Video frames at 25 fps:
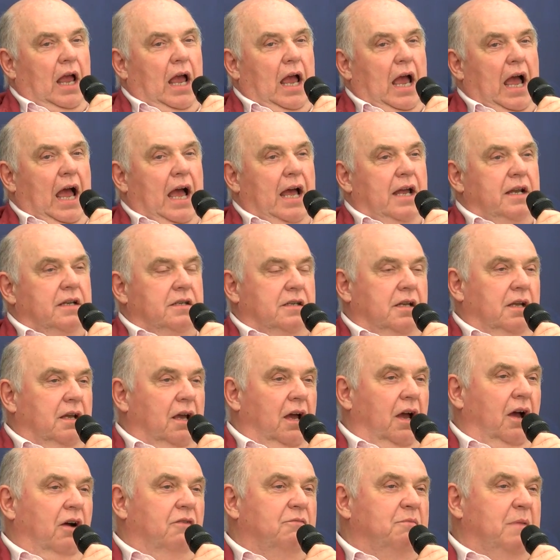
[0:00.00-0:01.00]
add
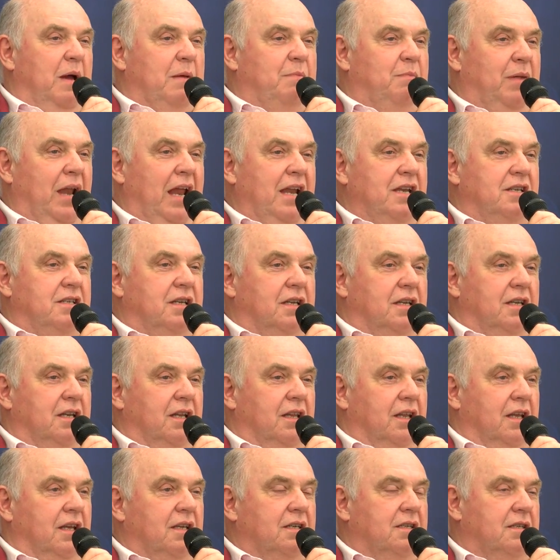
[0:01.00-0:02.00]
of my plenty to
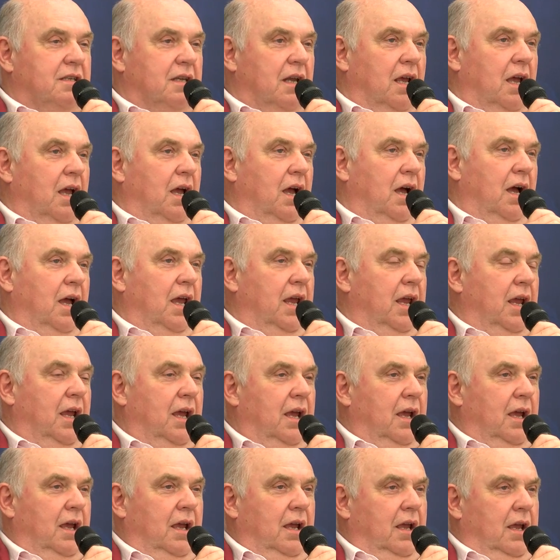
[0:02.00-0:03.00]
this, I
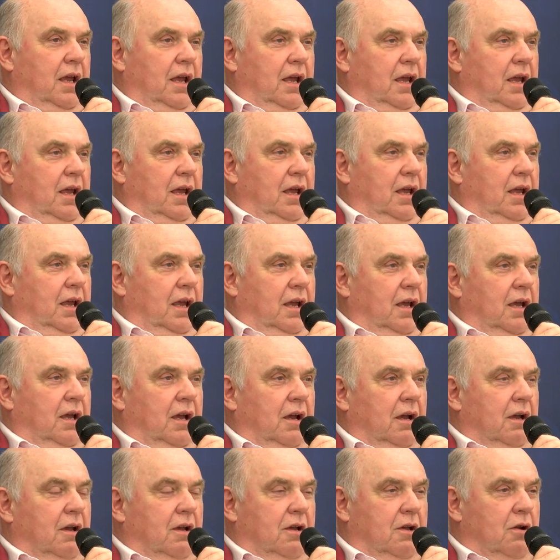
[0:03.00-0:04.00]

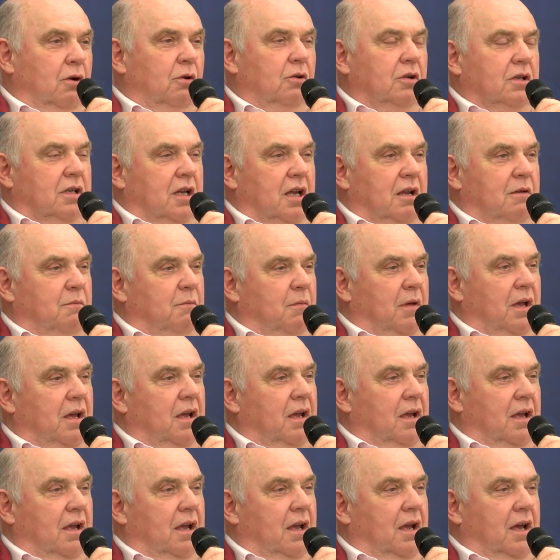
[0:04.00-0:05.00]
called him
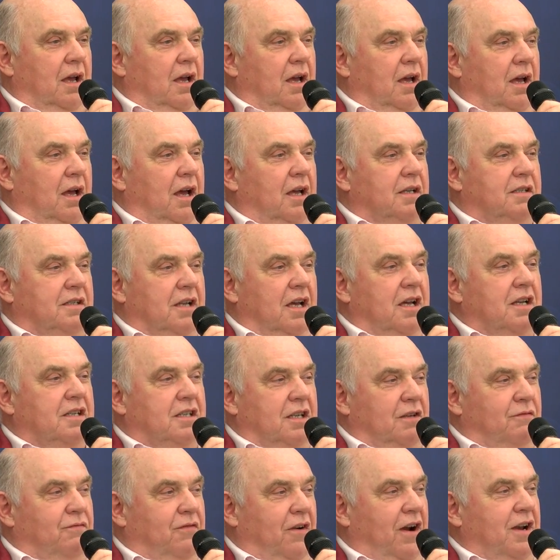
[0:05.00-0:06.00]
a
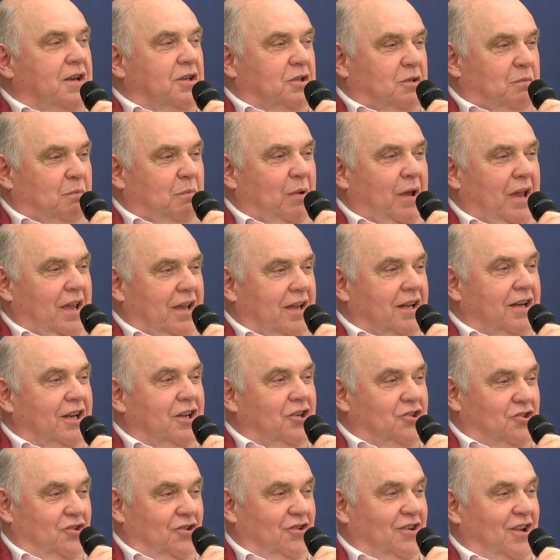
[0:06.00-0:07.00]
dirty French pig and he
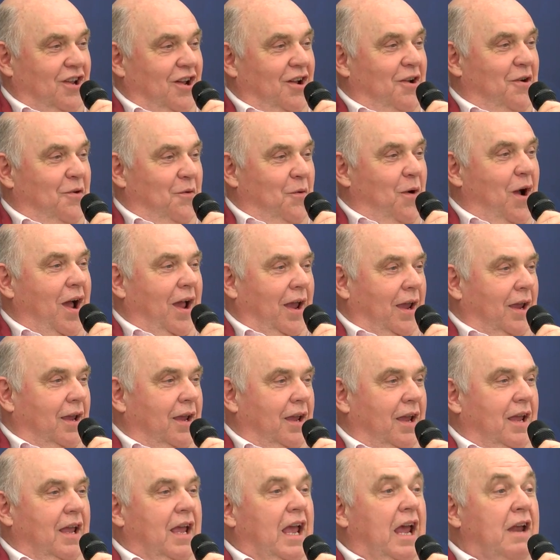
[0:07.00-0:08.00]
should go away
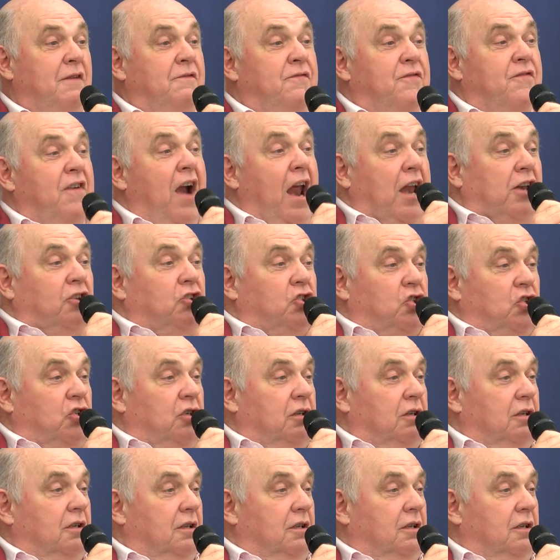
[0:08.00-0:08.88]
in French.